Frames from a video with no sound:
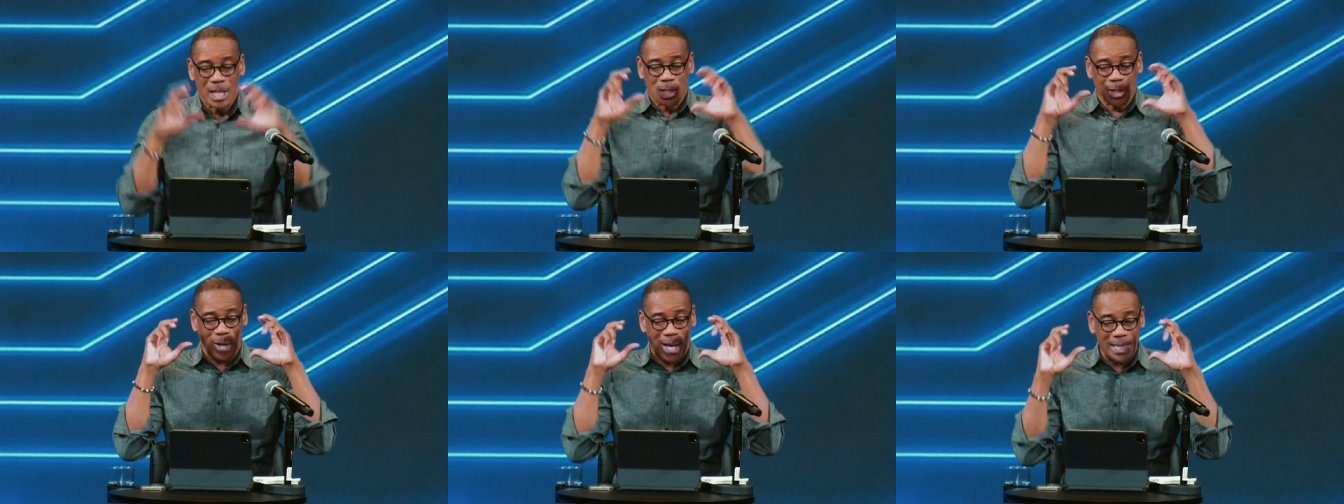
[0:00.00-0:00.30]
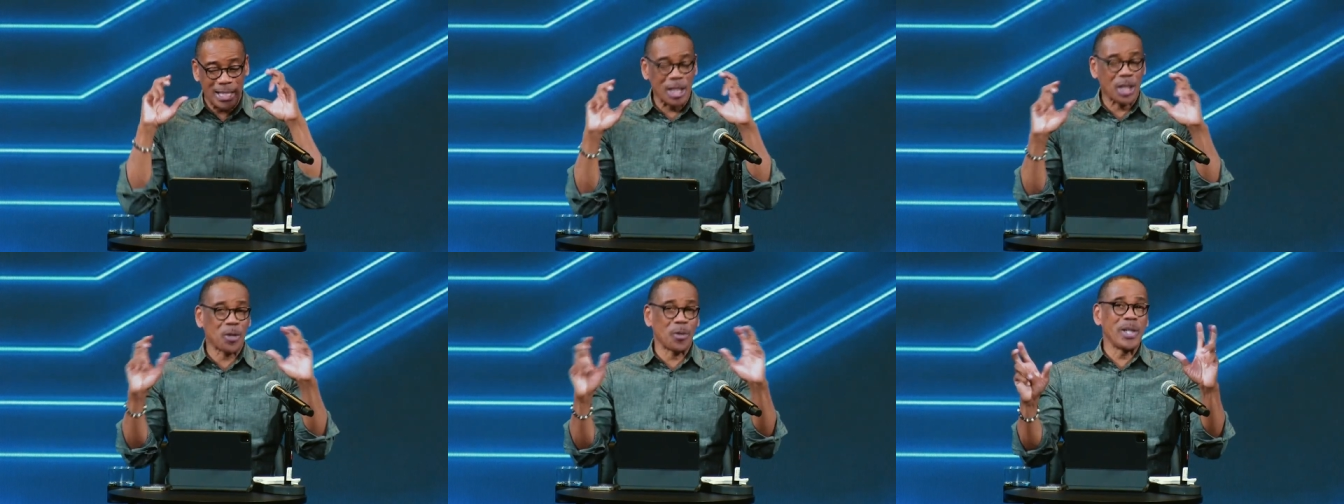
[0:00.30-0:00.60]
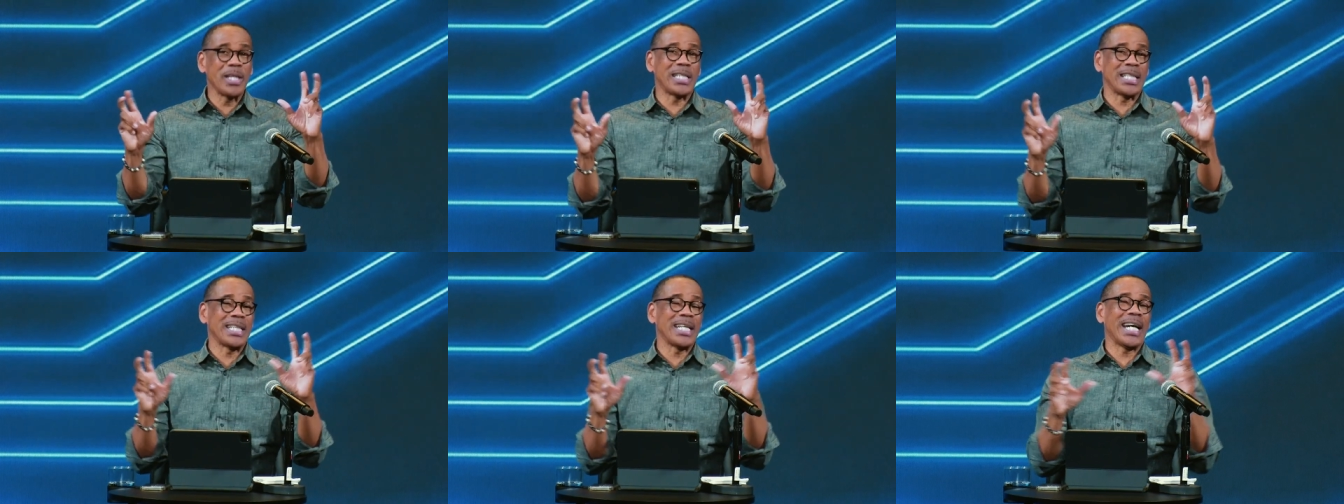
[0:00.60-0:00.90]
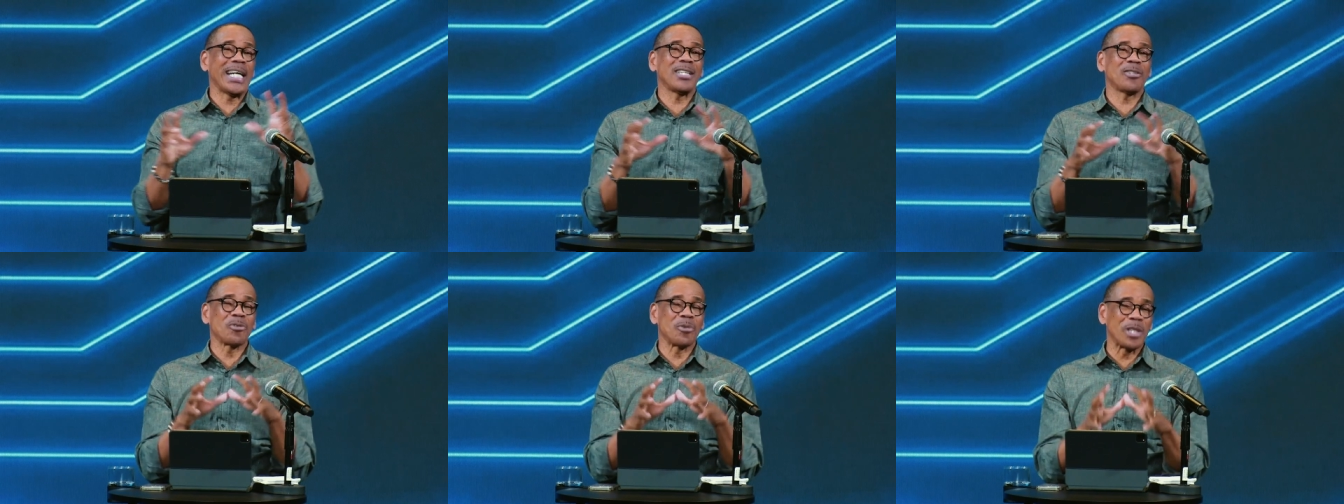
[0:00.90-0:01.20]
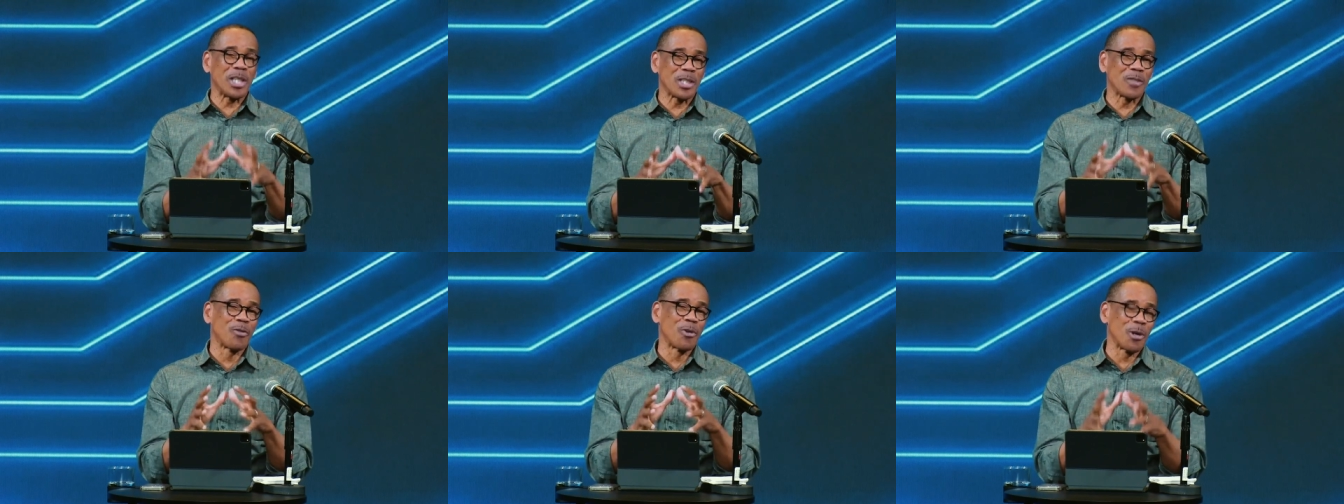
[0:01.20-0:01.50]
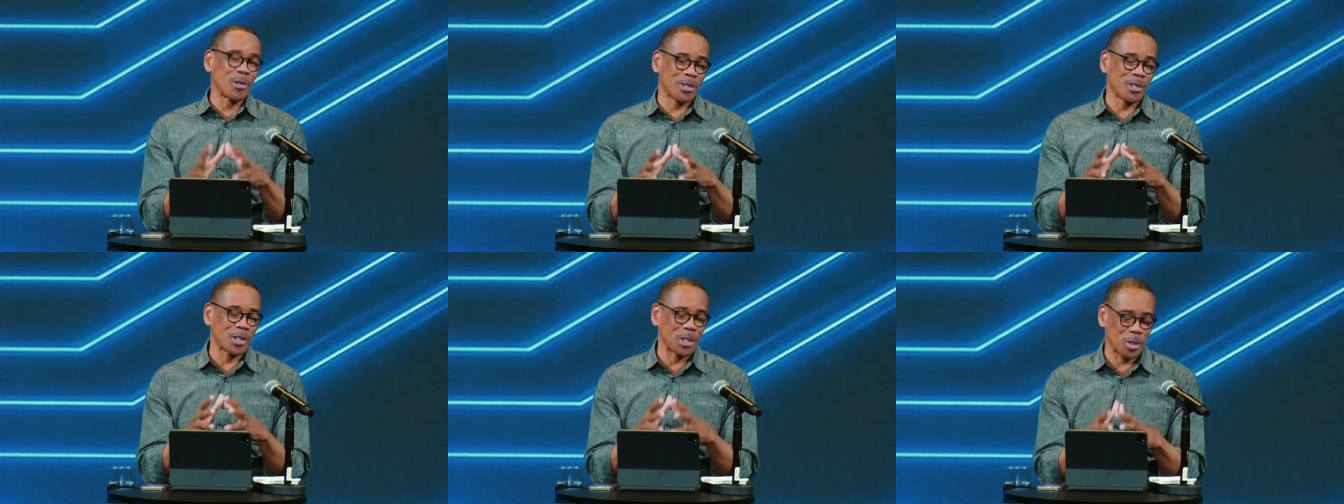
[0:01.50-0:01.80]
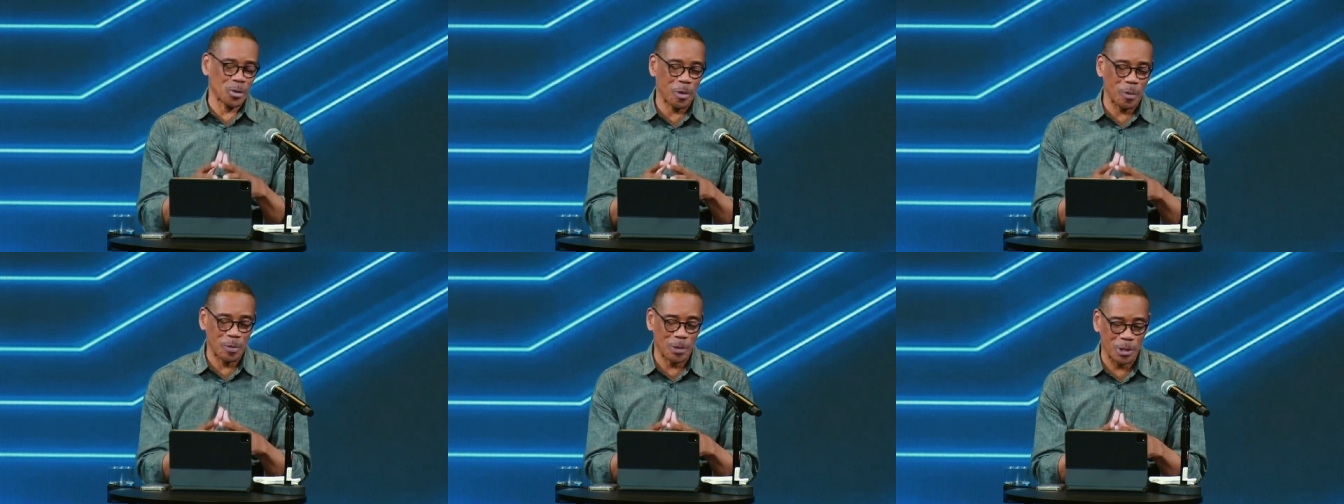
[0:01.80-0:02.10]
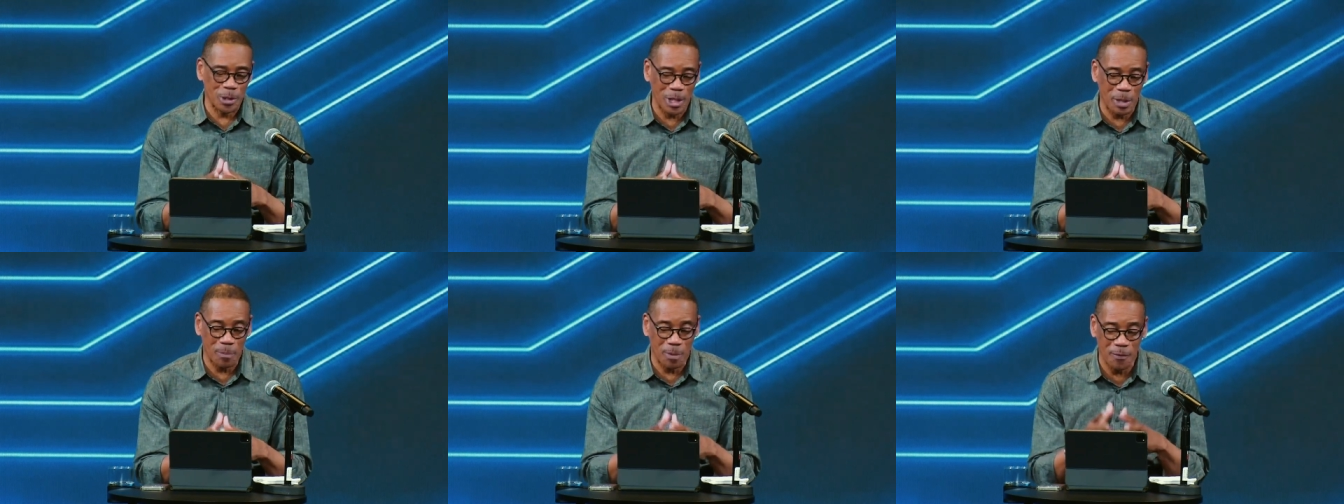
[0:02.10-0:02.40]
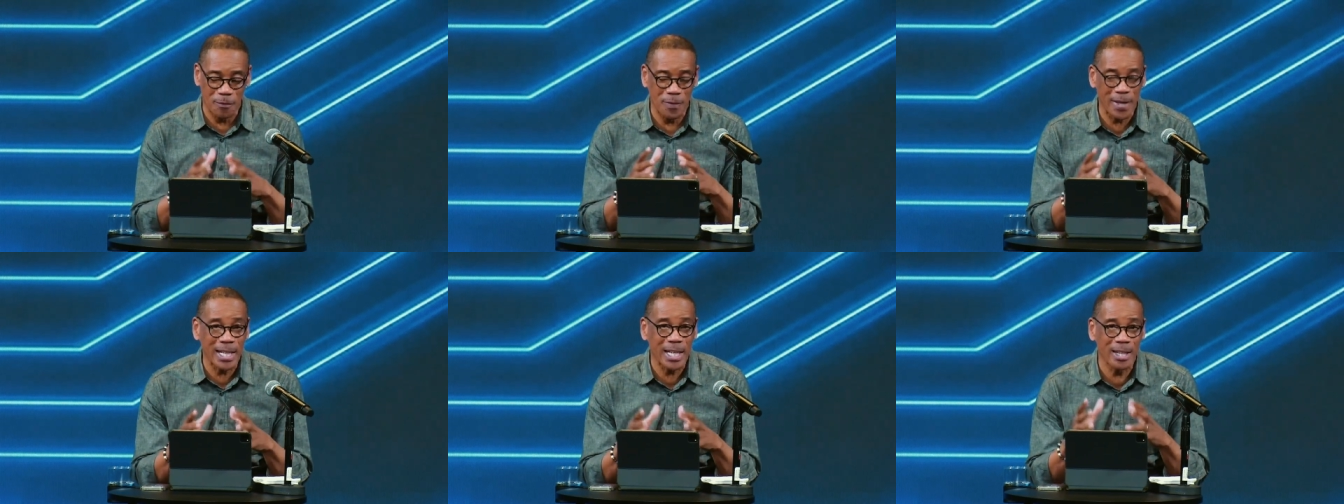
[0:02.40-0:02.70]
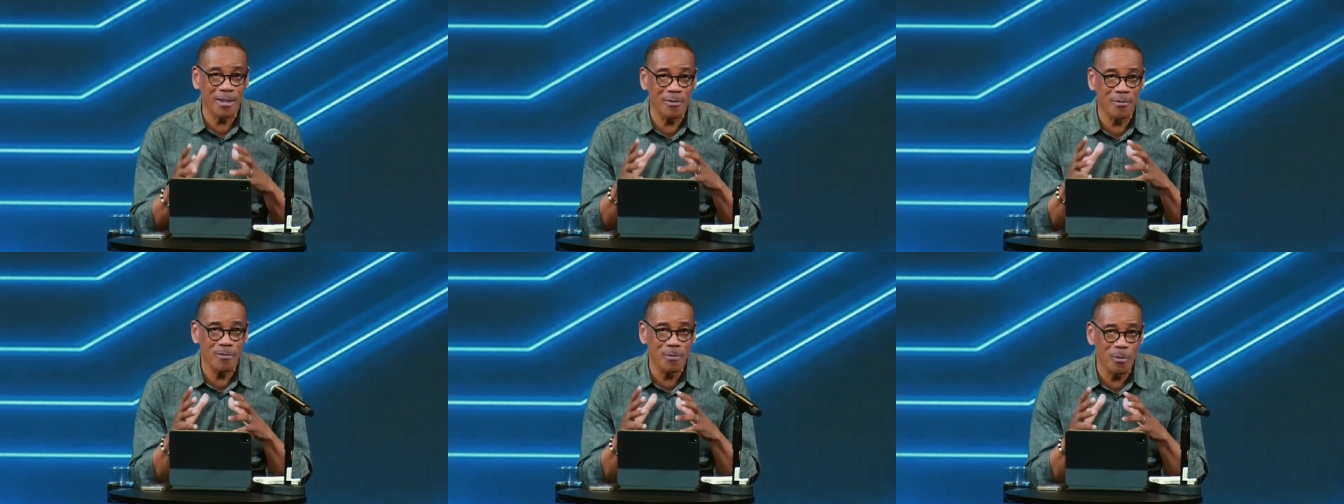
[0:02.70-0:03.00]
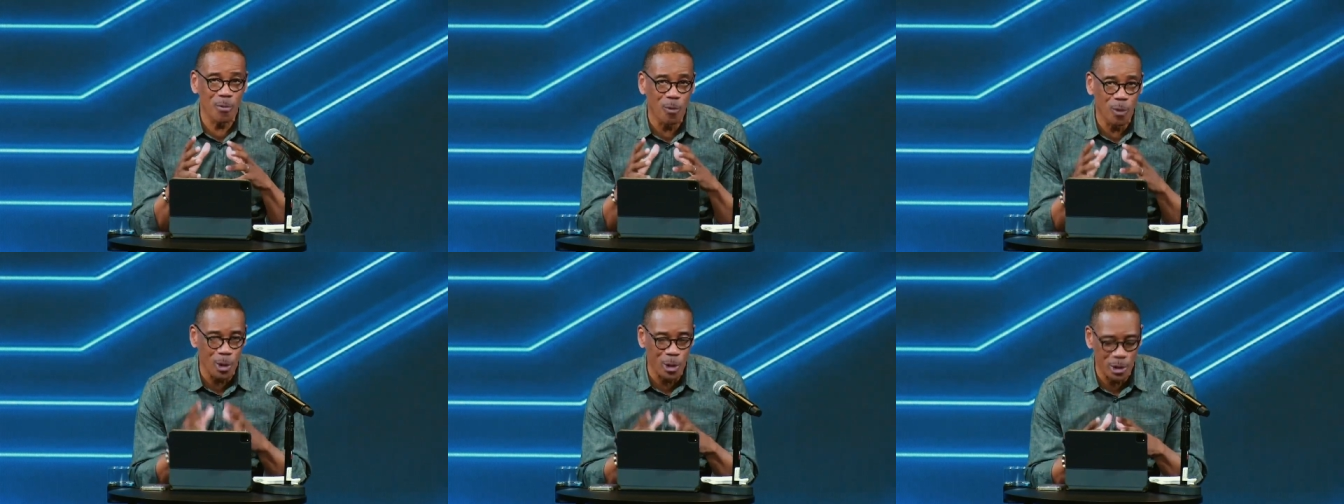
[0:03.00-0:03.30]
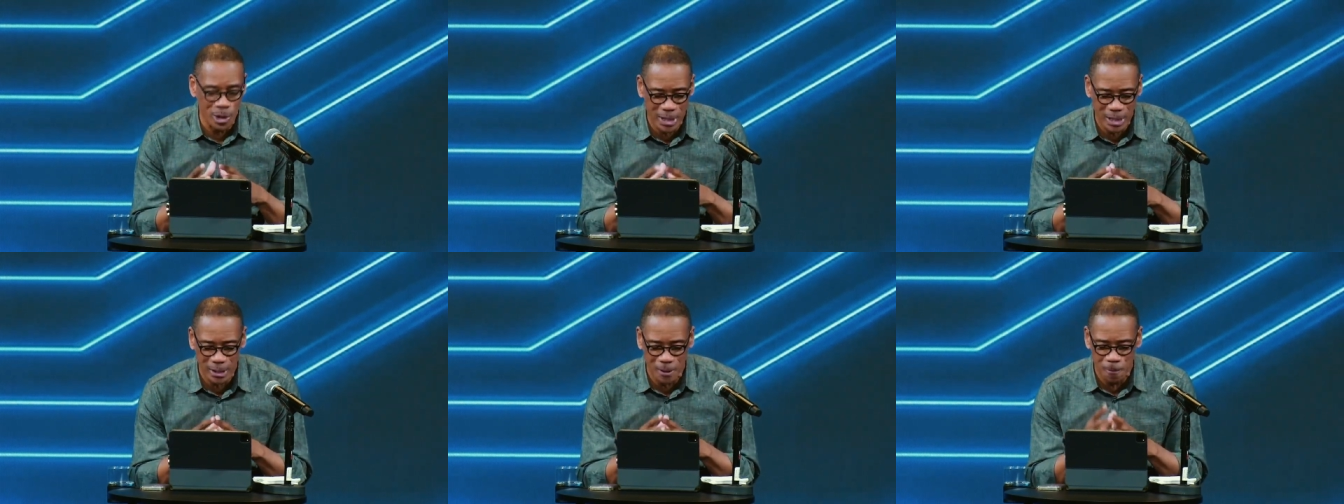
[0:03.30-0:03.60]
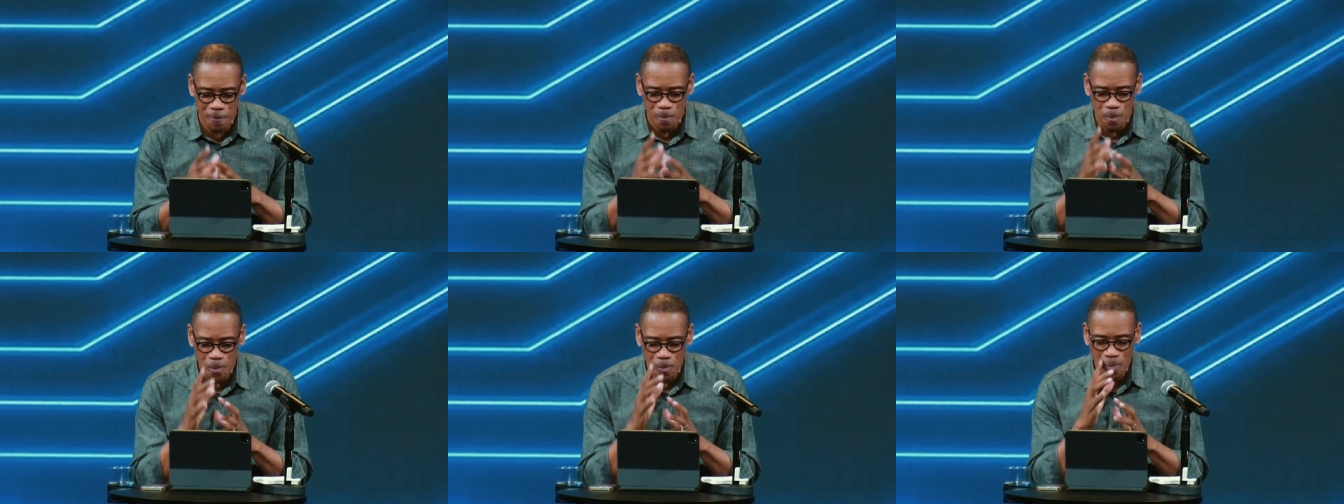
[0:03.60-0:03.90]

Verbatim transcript: So I decree tonight through these verses of scriptures, a prophetic word here,